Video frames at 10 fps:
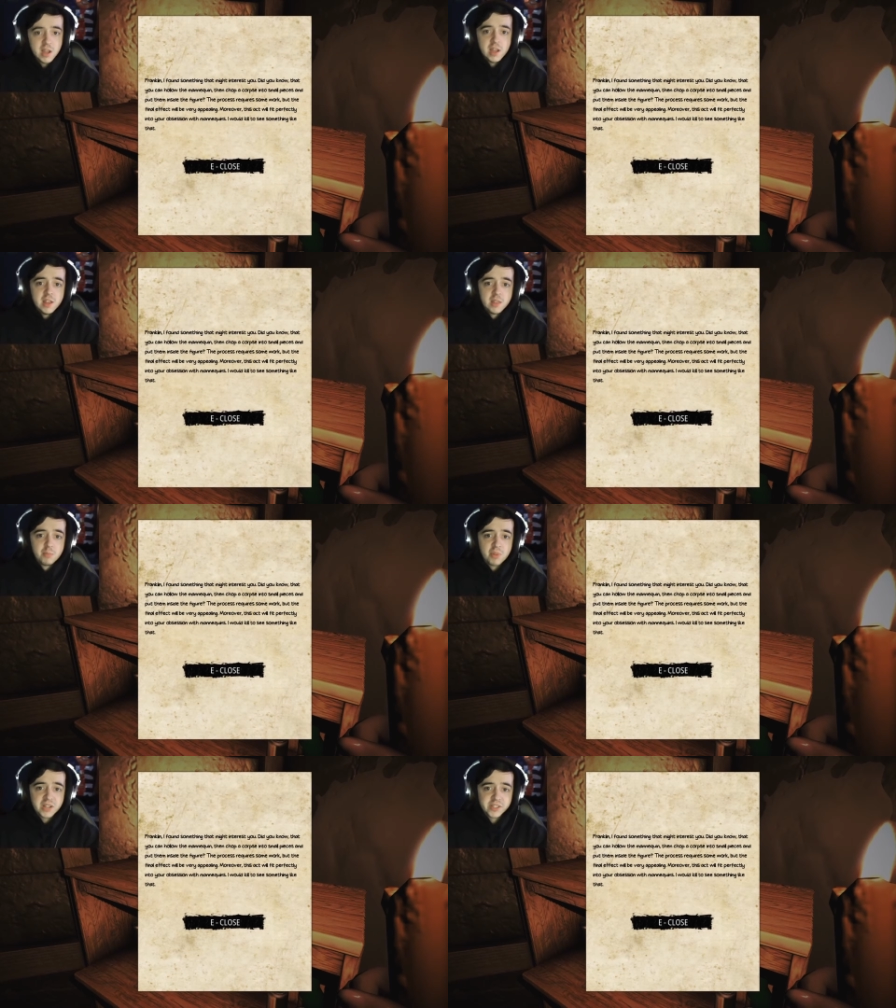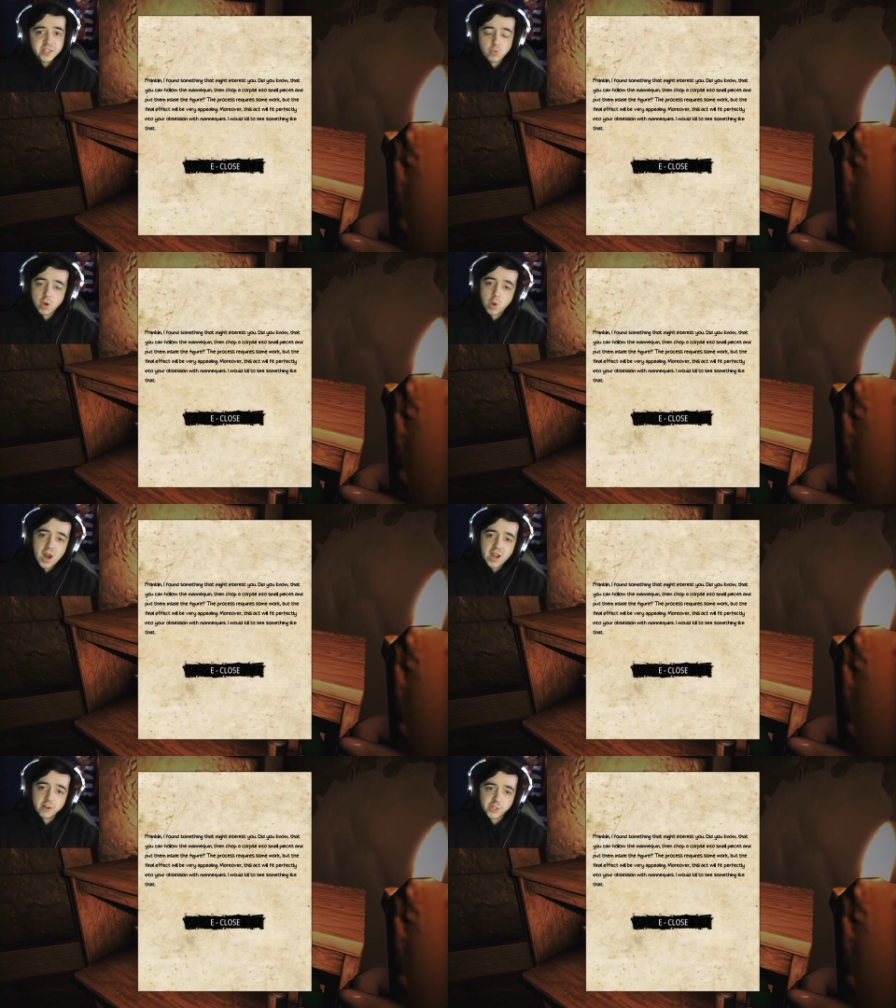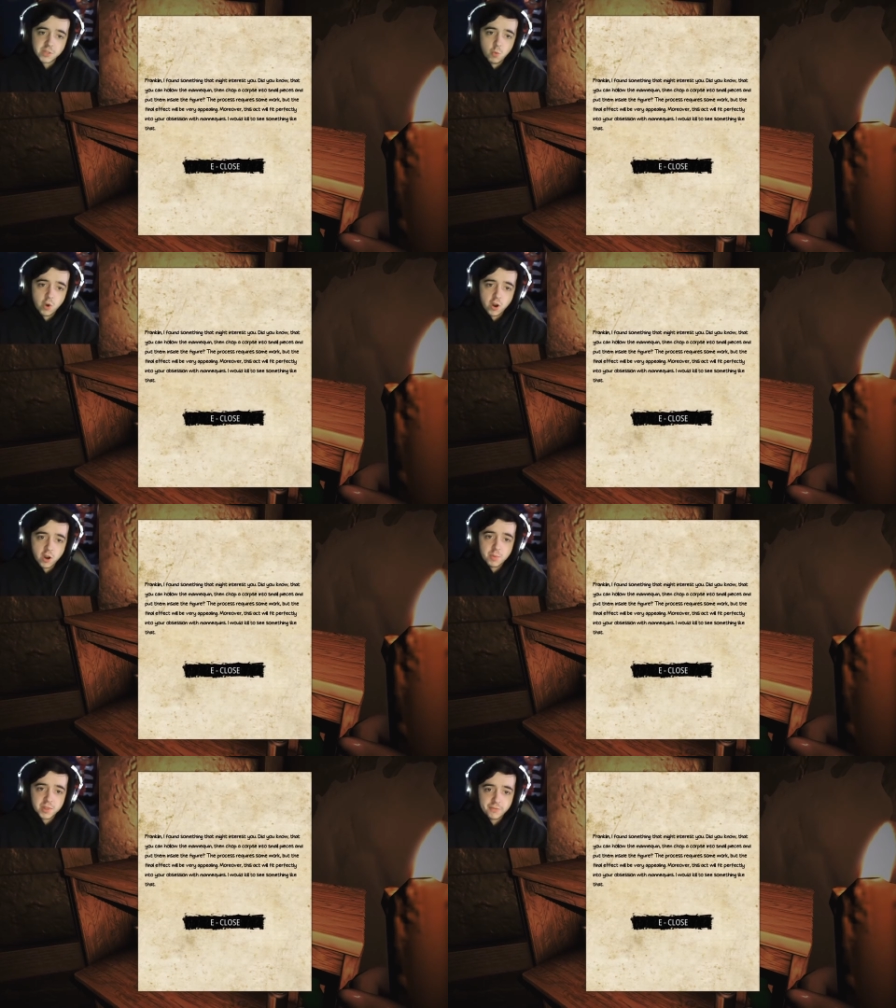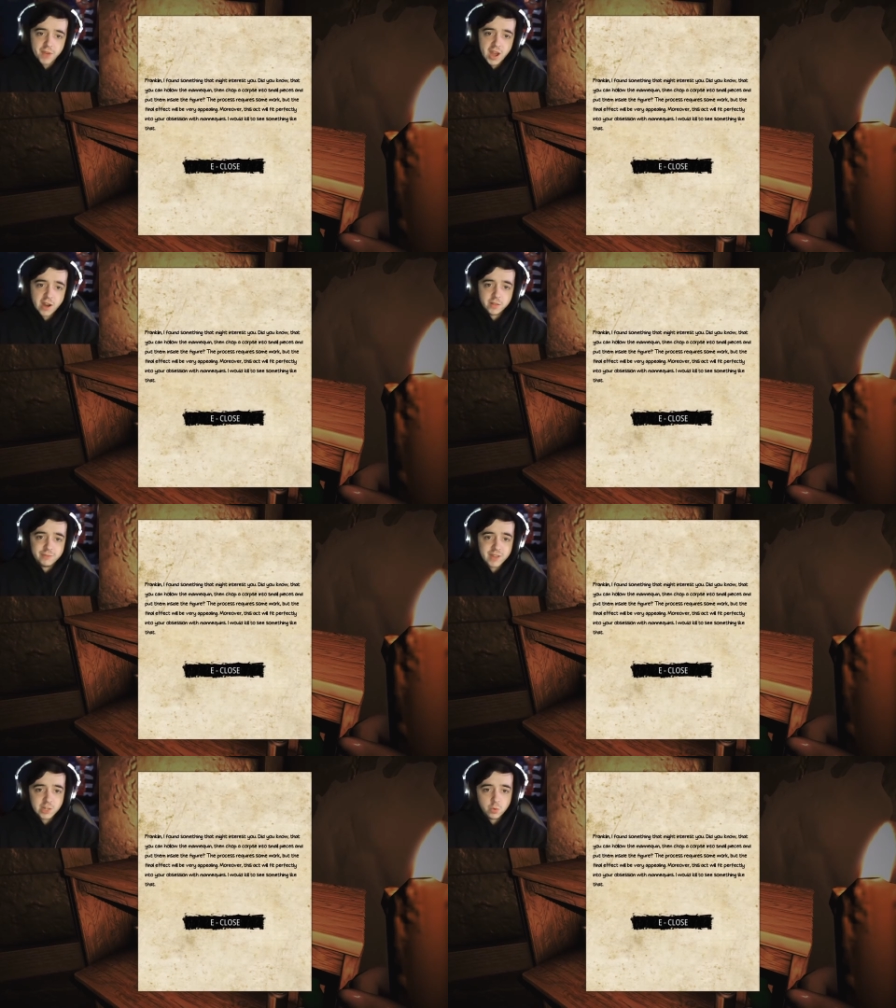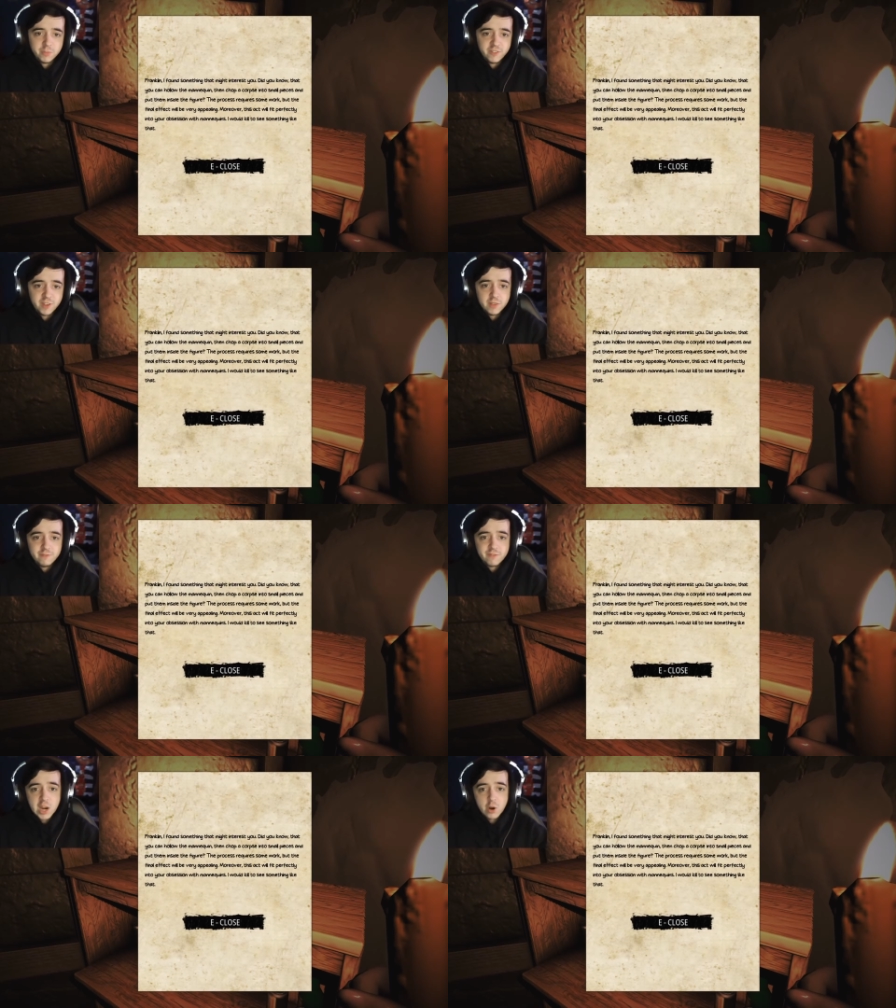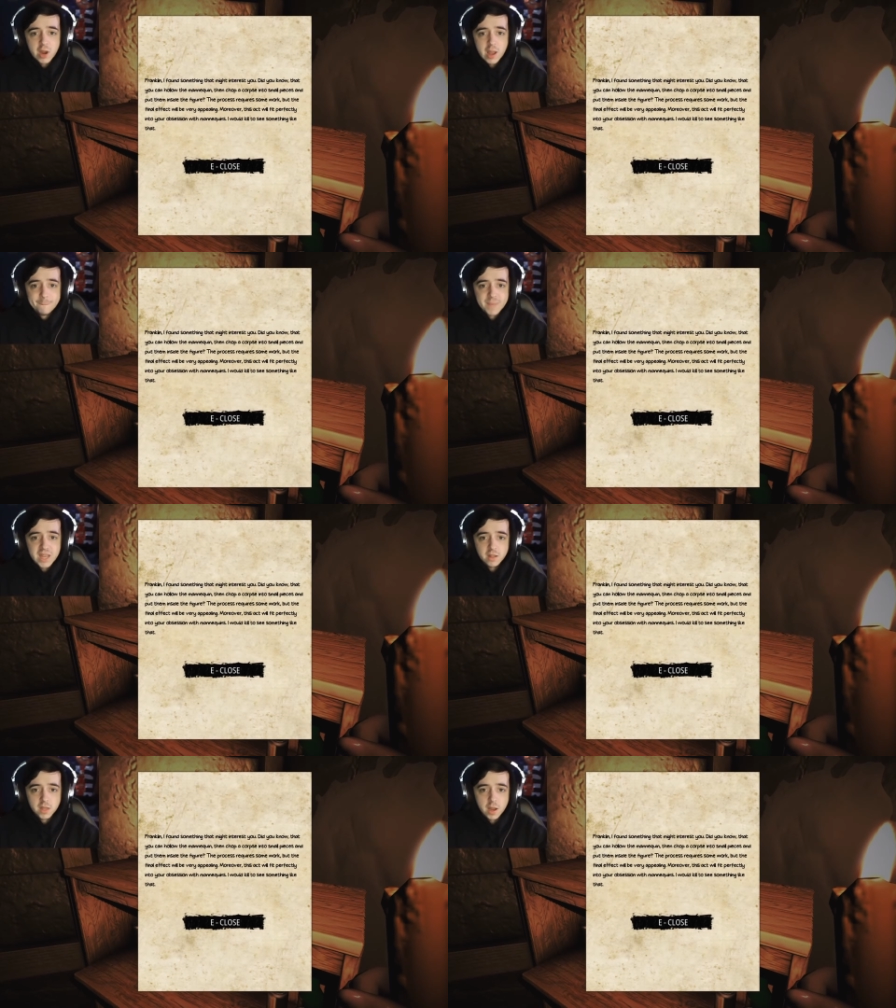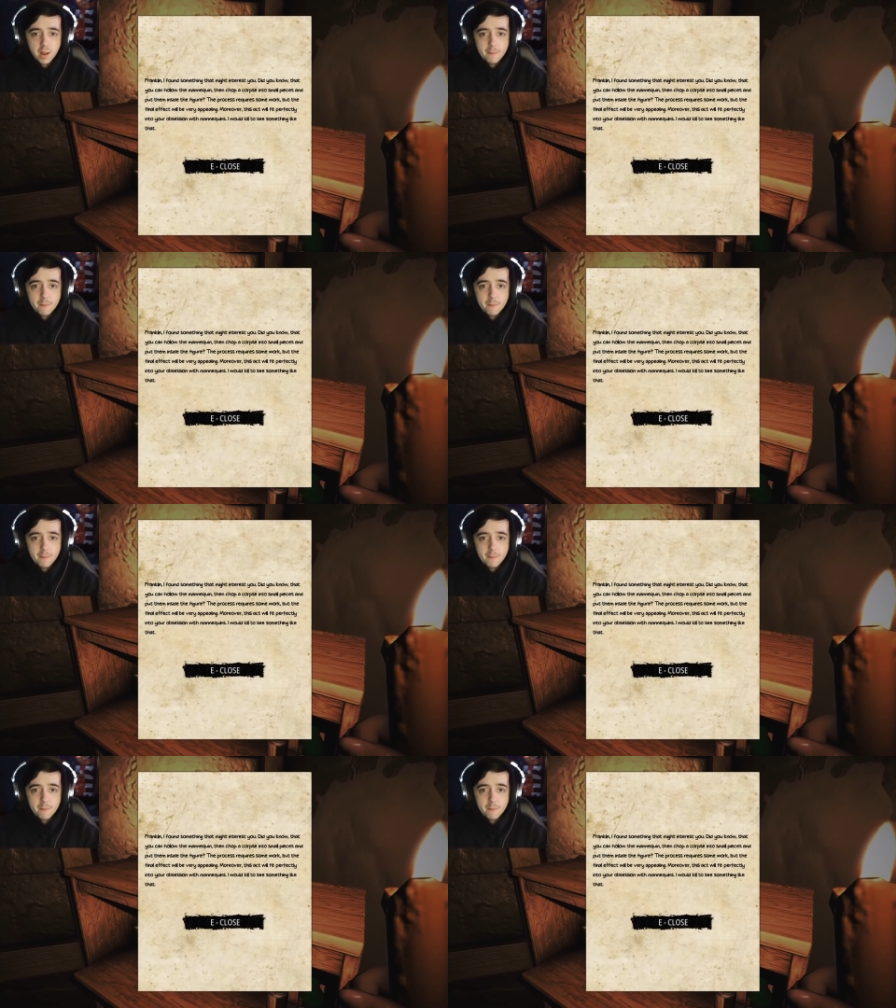The process requires some work, but the final effect will be very appealing.